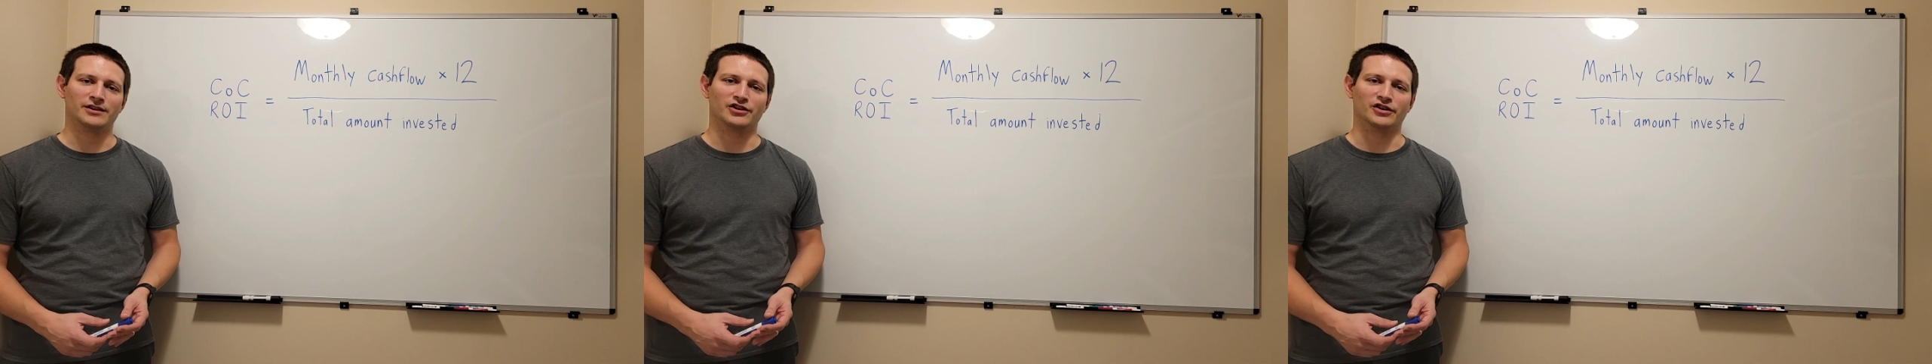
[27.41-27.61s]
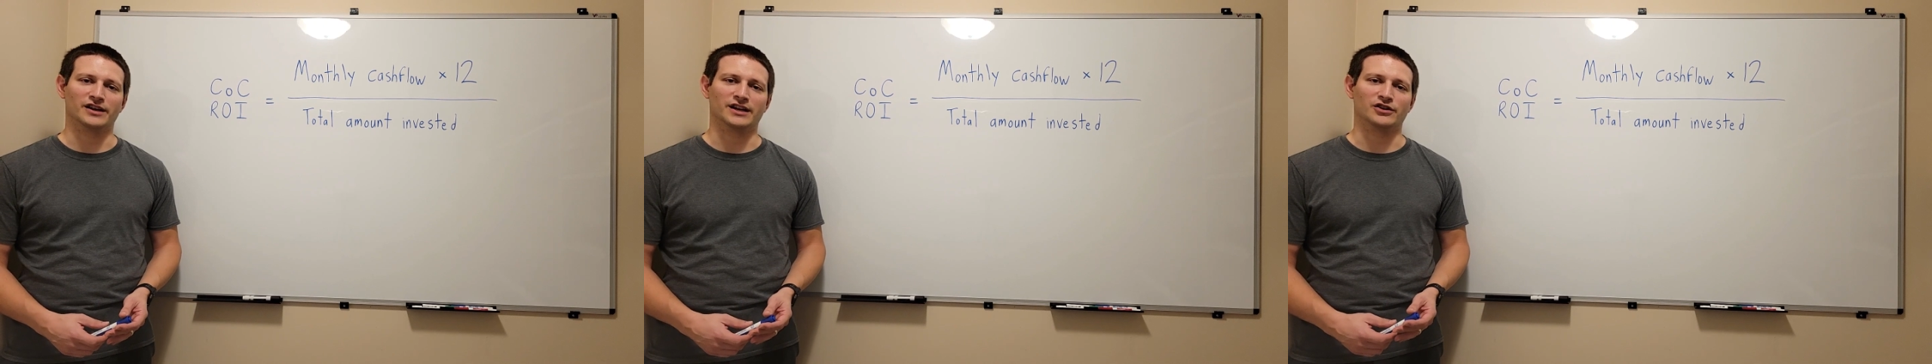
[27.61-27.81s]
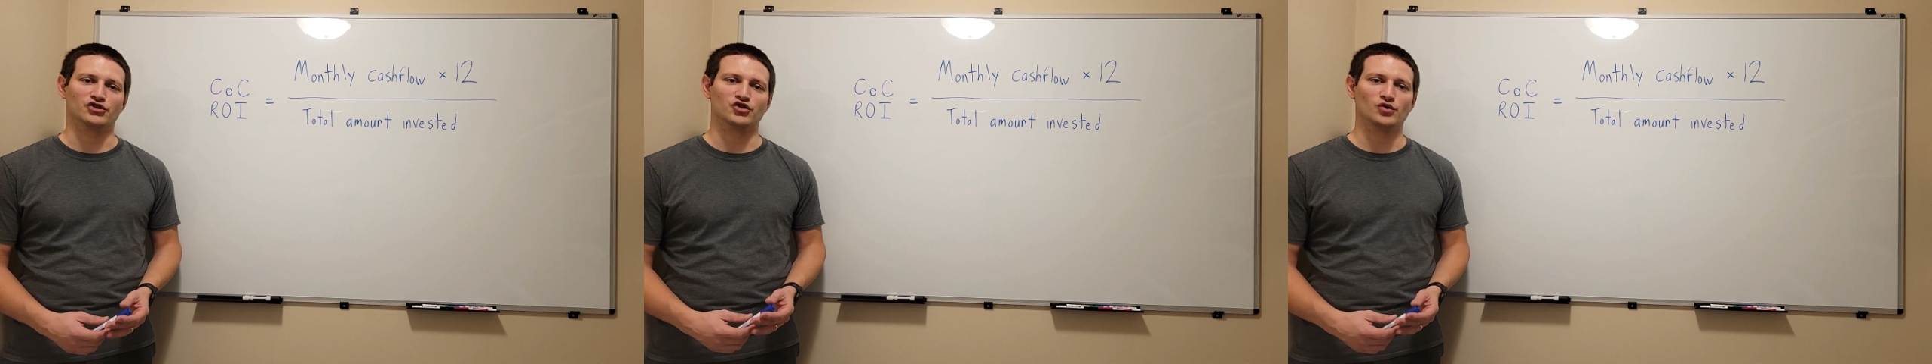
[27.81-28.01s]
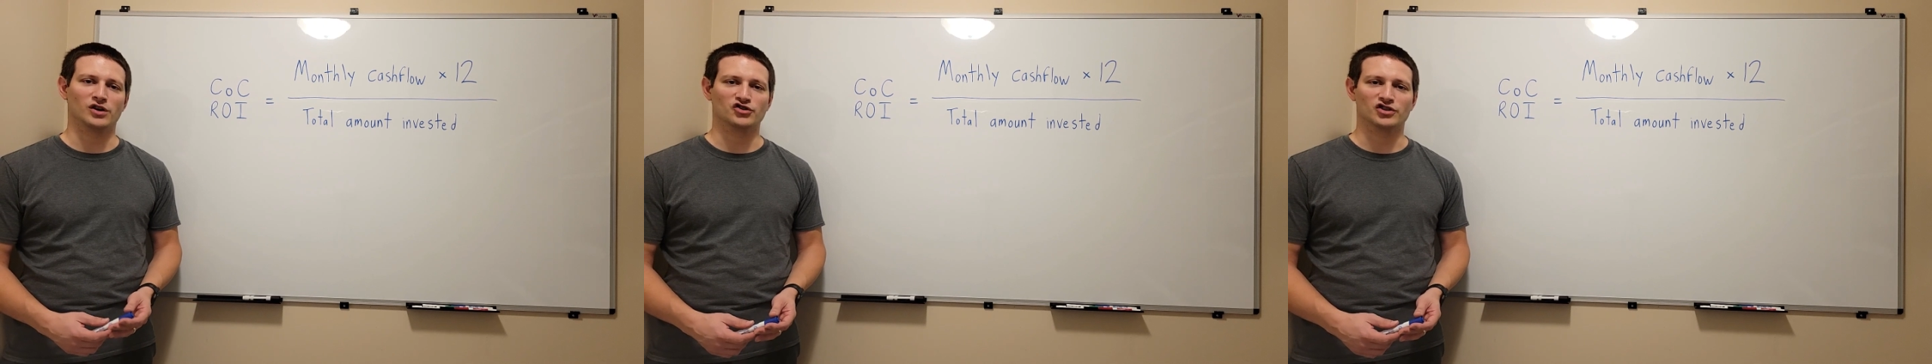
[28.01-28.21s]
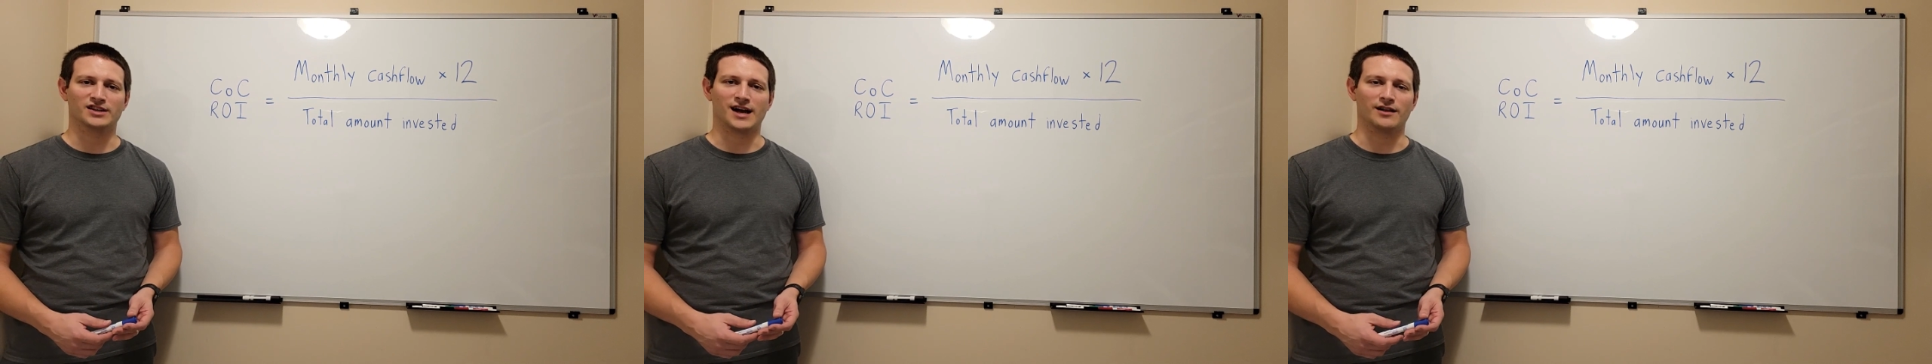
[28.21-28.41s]
and you're getting
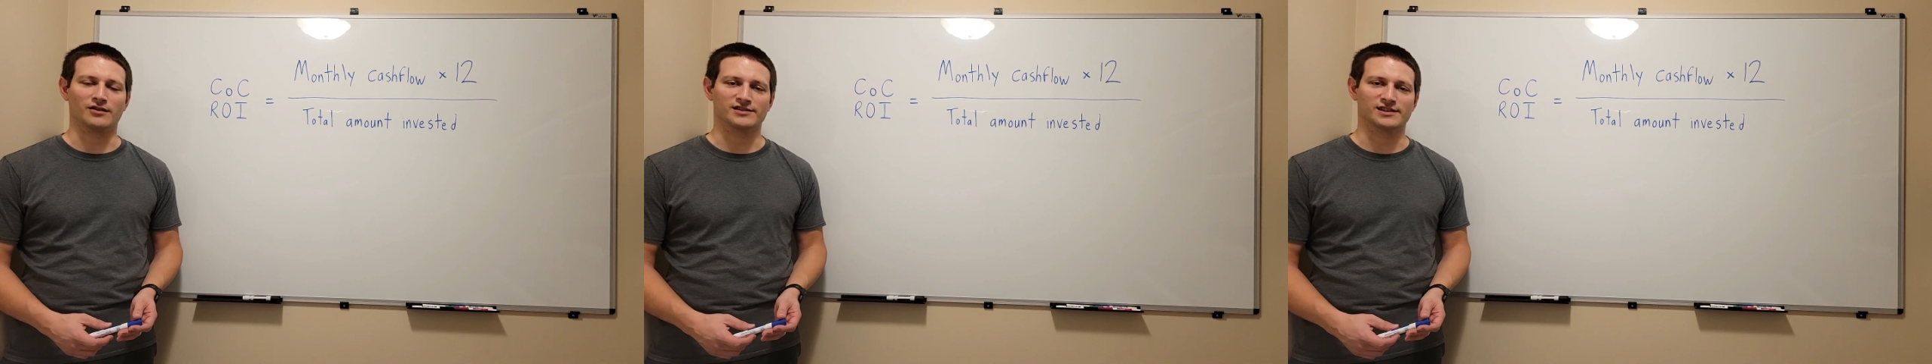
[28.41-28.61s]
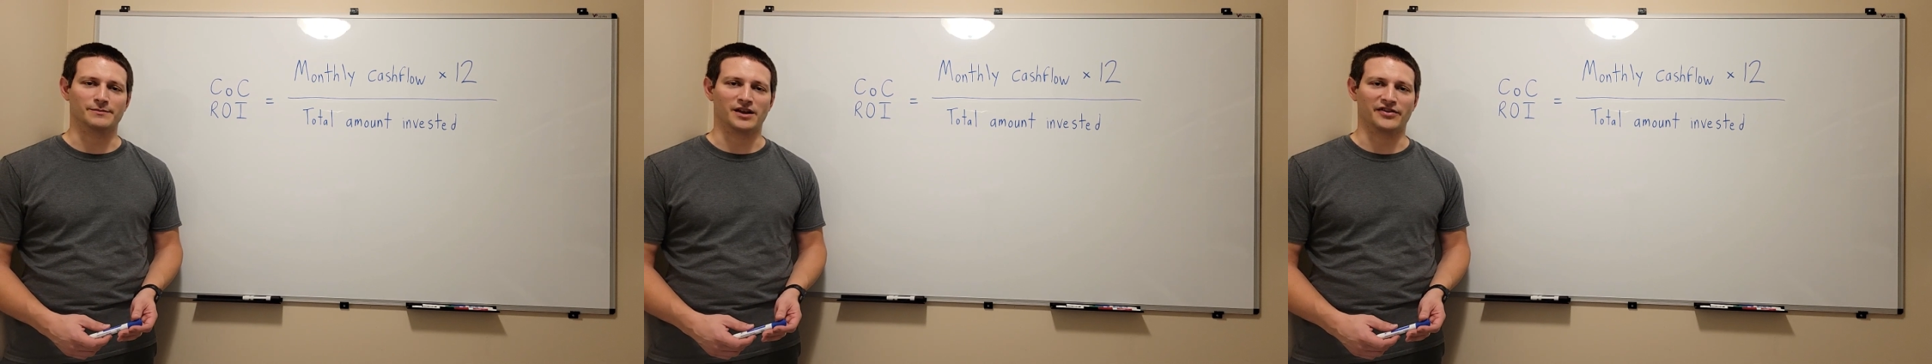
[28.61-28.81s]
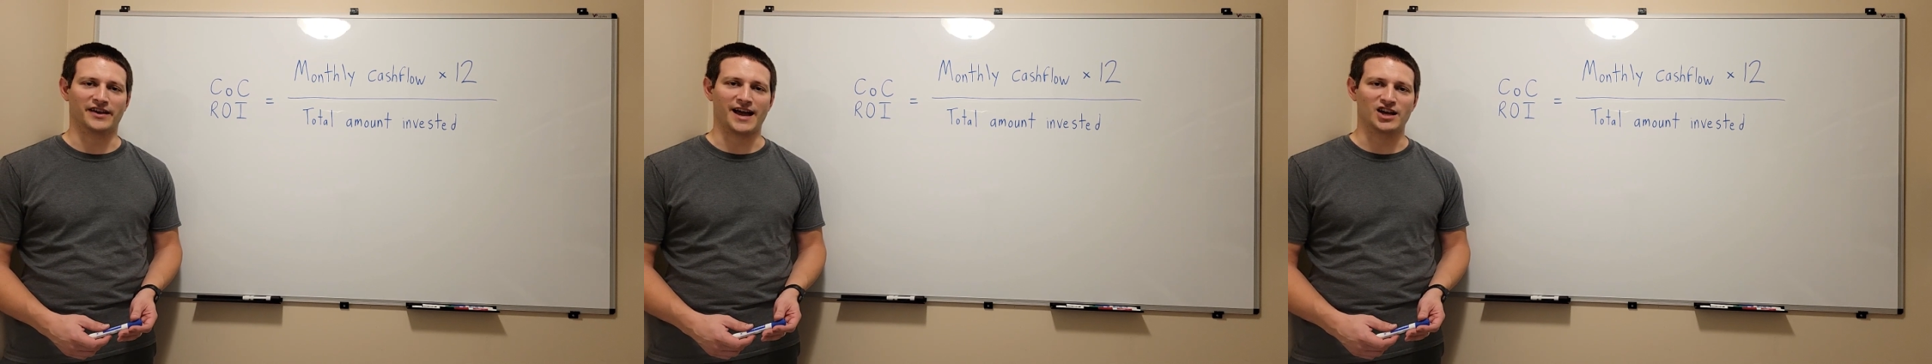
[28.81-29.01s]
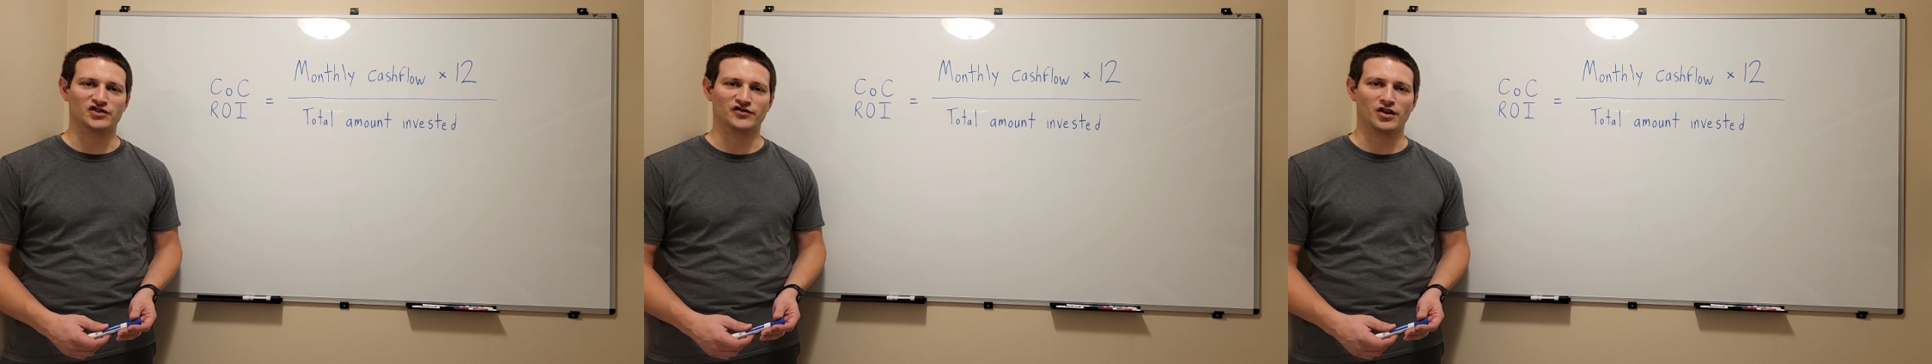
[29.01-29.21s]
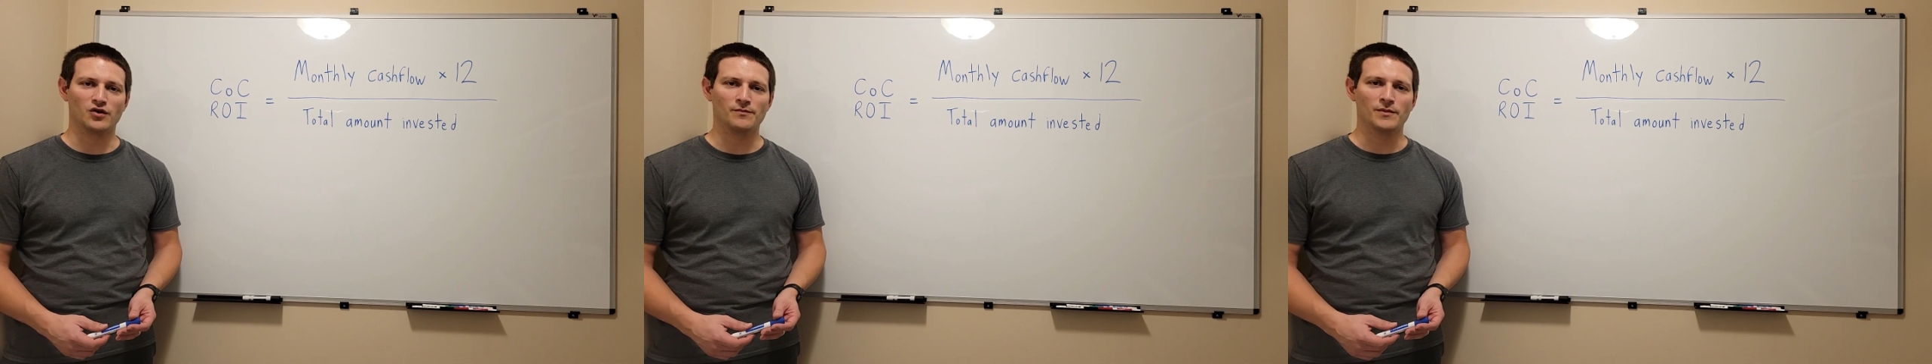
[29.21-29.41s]
$200 a month
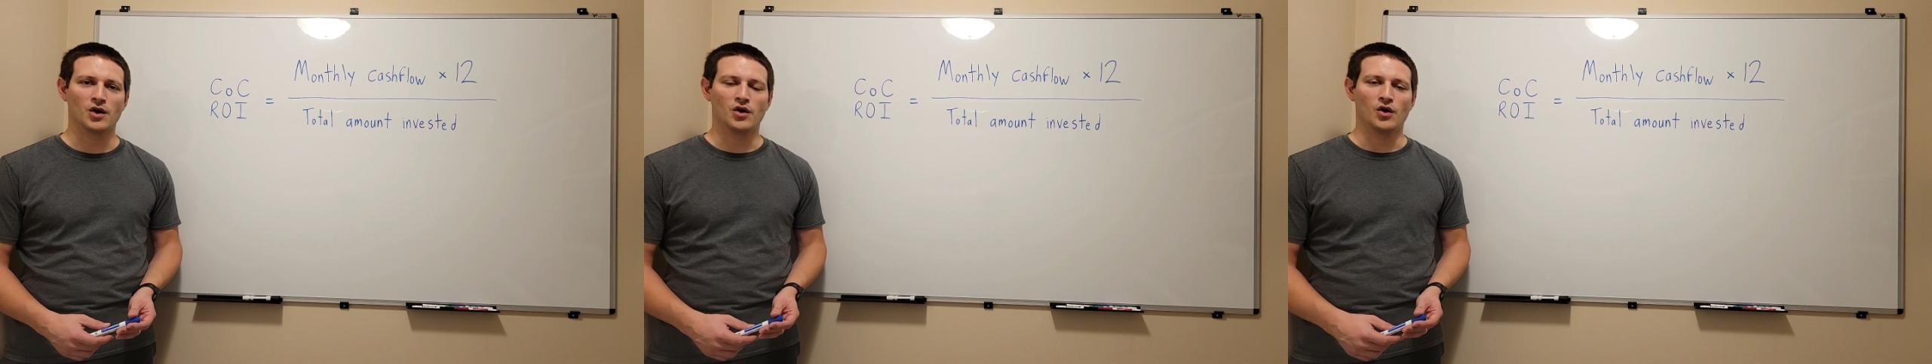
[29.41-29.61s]
cash flow,